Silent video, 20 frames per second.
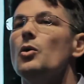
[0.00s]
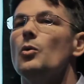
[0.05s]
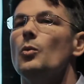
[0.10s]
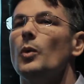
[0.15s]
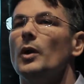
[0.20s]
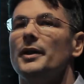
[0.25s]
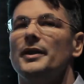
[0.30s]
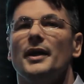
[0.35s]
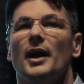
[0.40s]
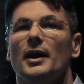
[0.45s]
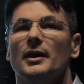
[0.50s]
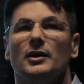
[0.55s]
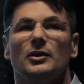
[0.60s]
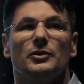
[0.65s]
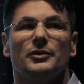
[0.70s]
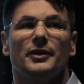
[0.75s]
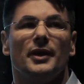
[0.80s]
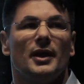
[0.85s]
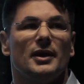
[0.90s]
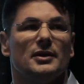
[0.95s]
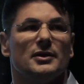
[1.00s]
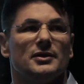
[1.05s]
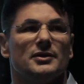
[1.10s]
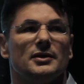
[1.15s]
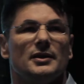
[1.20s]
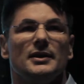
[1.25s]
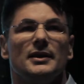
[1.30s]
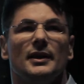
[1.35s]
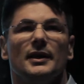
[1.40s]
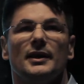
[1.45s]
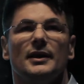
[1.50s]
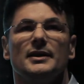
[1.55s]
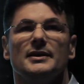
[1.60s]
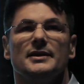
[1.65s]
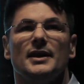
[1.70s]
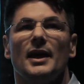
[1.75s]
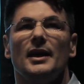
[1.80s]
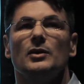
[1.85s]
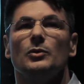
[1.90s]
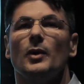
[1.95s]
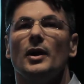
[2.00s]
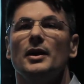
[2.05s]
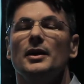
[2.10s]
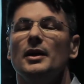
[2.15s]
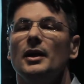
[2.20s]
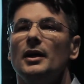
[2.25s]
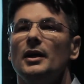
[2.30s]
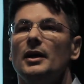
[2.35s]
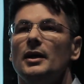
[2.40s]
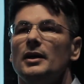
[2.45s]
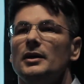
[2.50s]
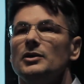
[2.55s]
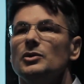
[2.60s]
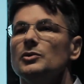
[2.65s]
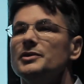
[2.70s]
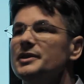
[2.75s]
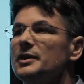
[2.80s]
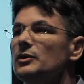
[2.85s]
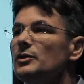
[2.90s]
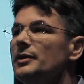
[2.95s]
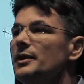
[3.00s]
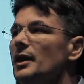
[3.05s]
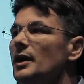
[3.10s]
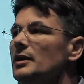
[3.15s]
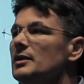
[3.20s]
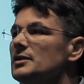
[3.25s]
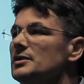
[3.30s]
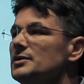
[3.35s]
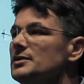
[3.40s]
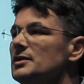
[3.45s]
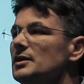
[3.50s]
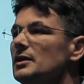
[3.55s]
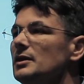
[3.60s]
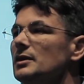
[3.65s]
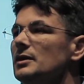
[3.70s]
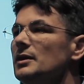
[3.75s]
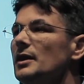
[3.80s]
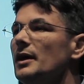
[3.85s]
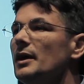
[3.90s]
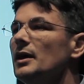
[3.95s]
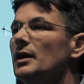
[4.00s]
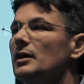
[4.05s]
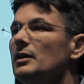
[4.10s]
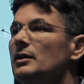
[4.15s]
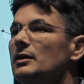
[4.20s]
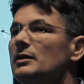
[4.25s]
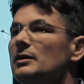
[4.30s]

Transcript: what are the containers? Is anyone using containers in their